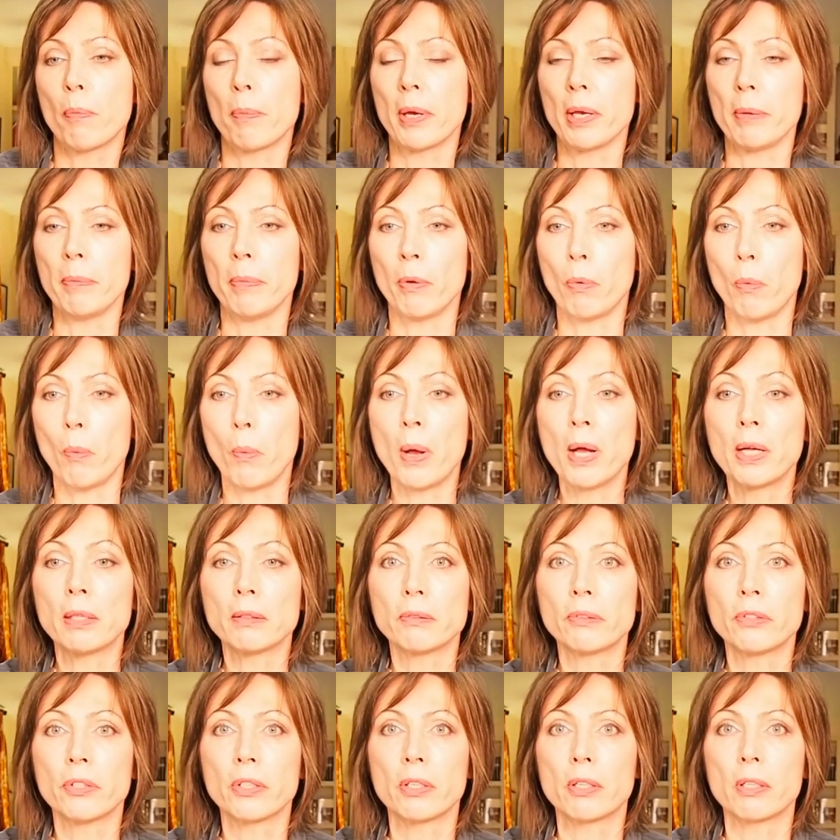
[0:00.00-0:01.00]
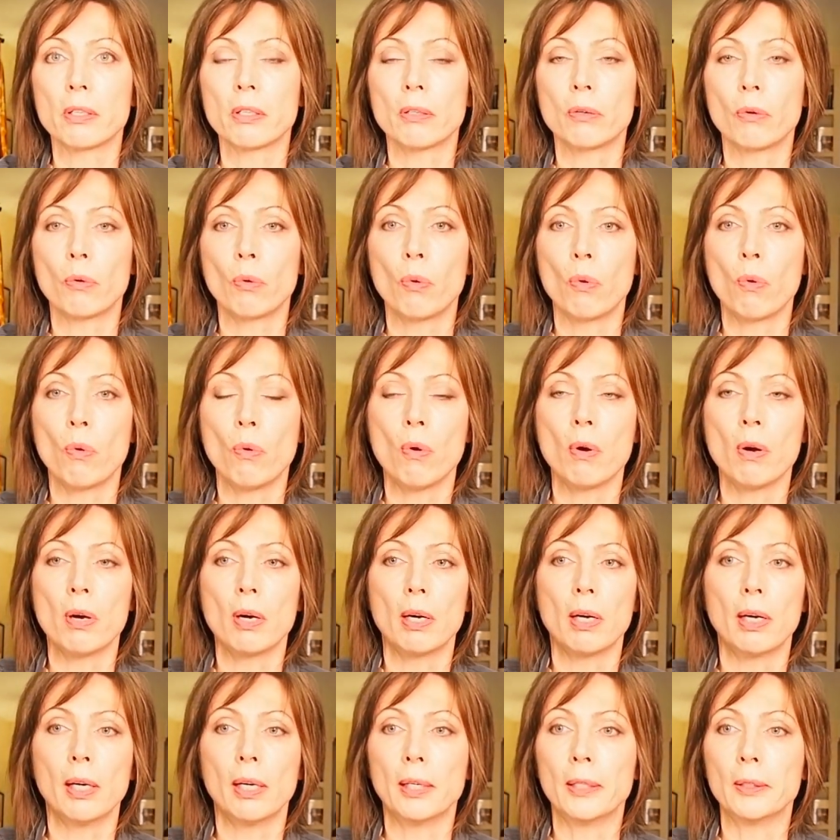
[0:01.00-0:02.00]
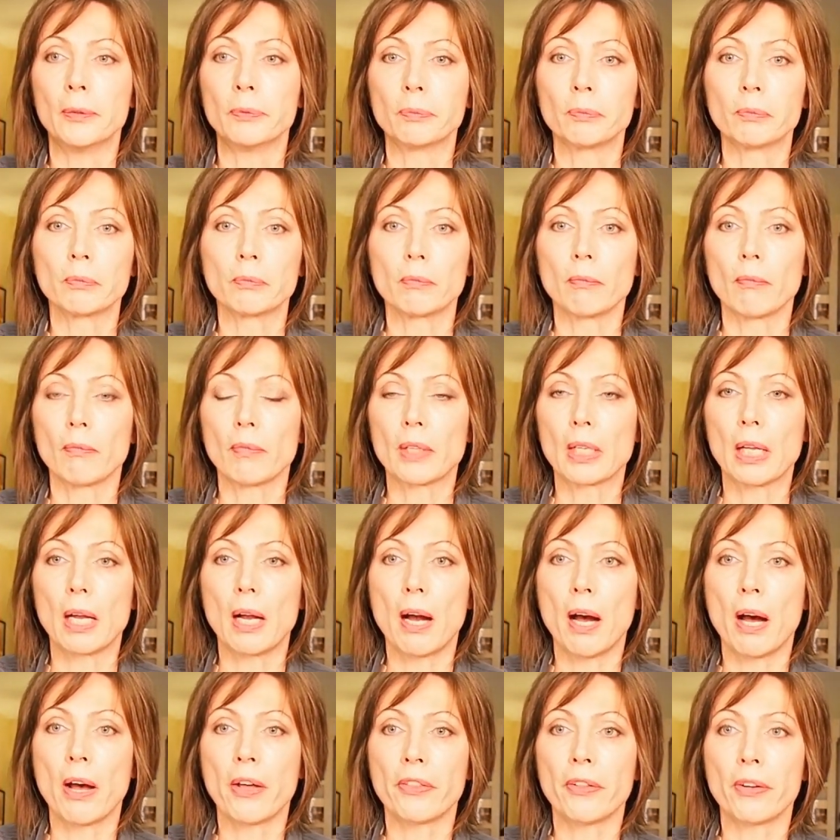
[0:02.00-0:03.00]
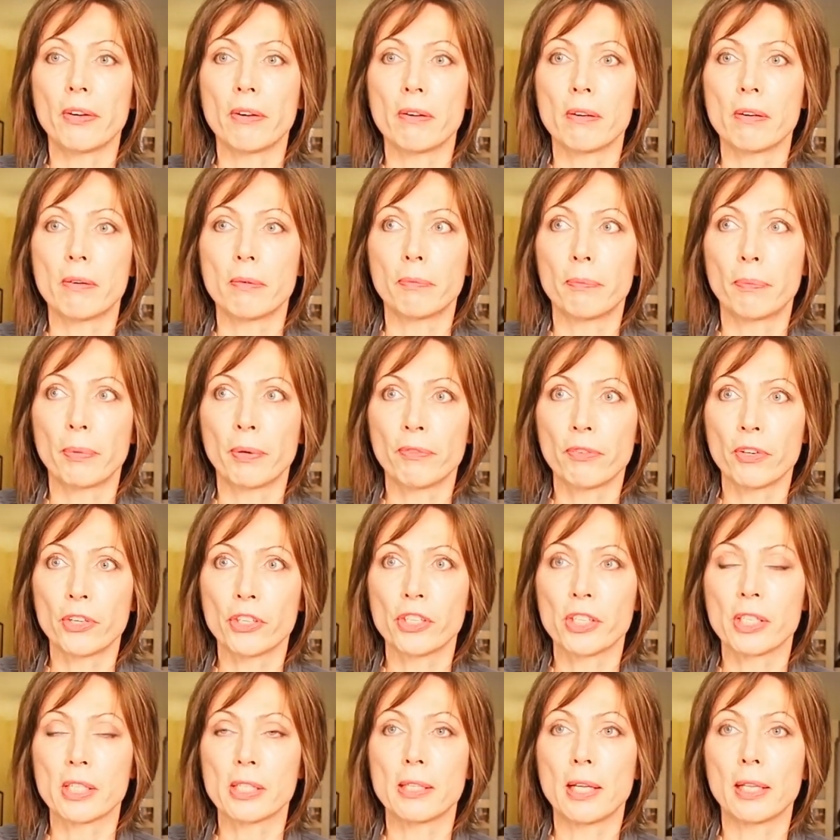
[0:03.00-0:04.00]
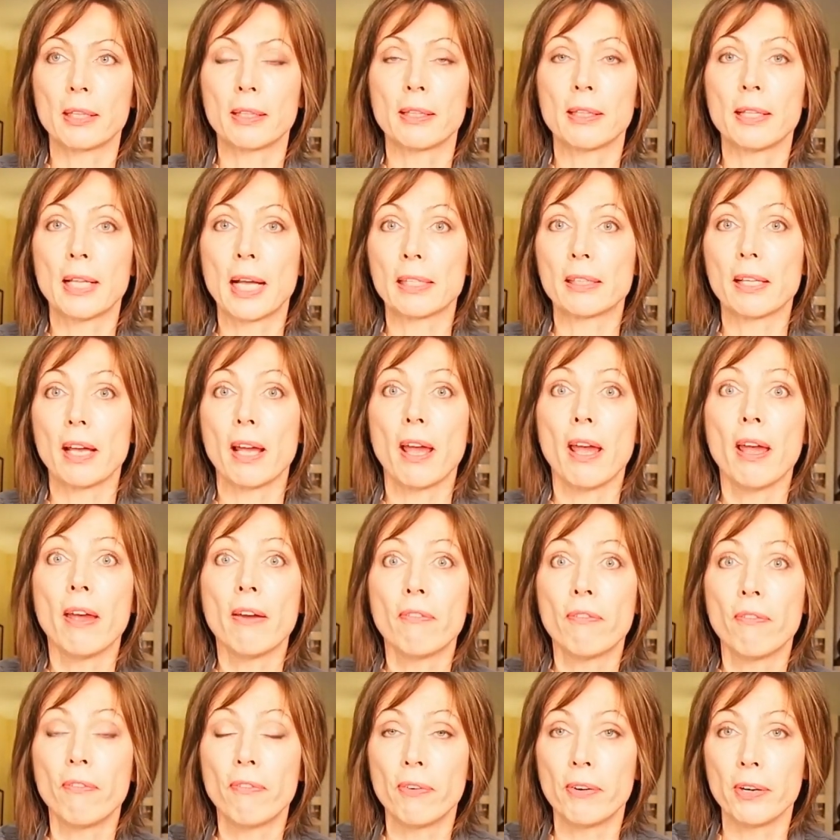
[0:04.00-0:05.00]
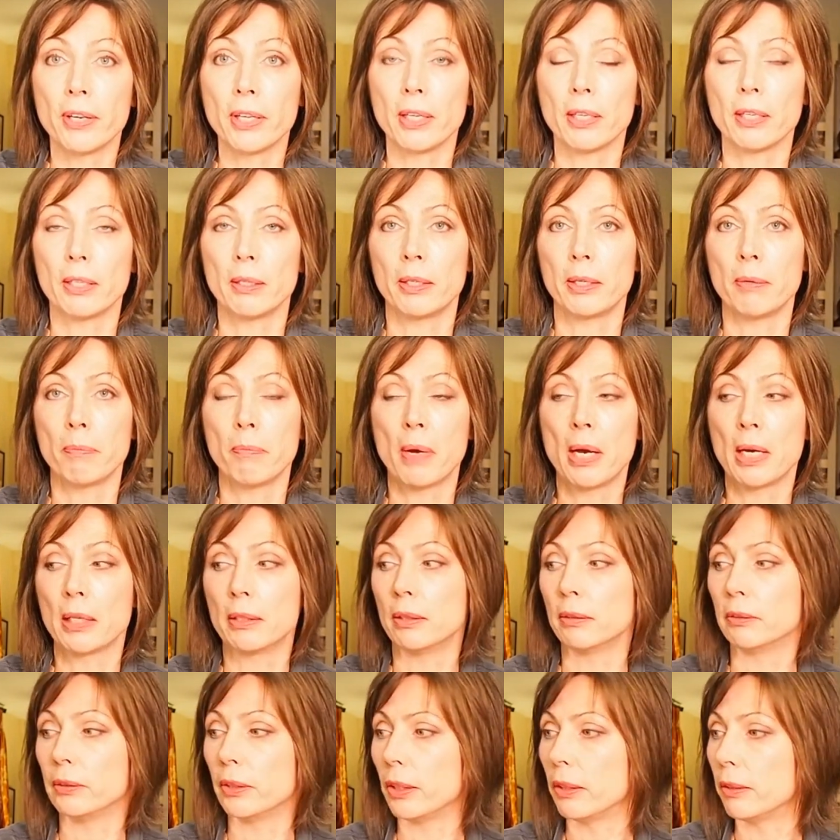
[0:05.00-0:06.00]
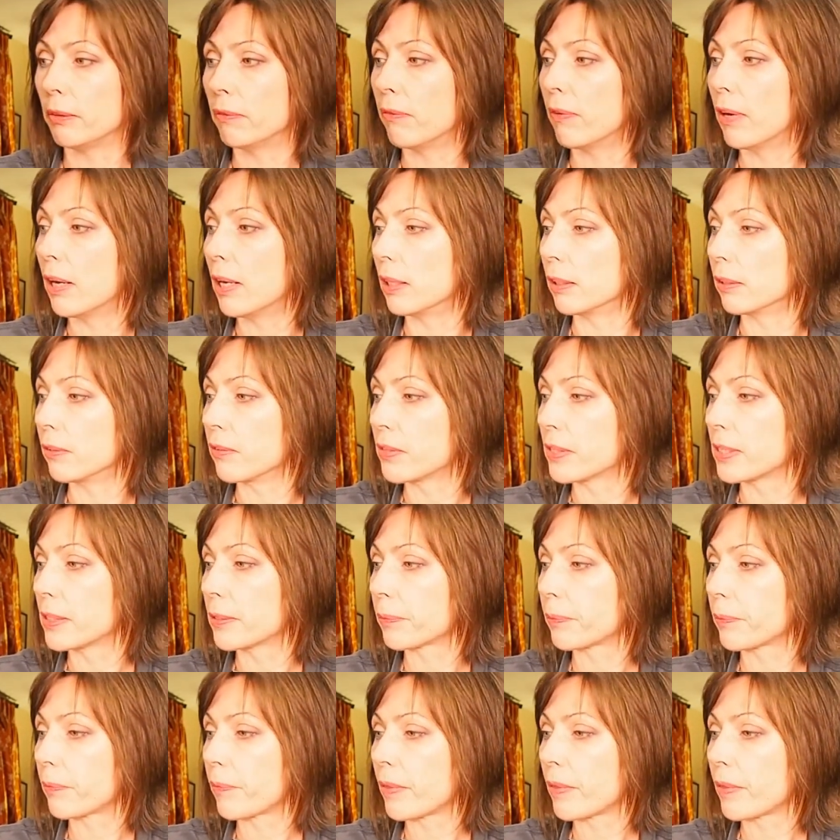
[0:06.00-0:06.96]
or maybe welder or other professions that not every remodel involves.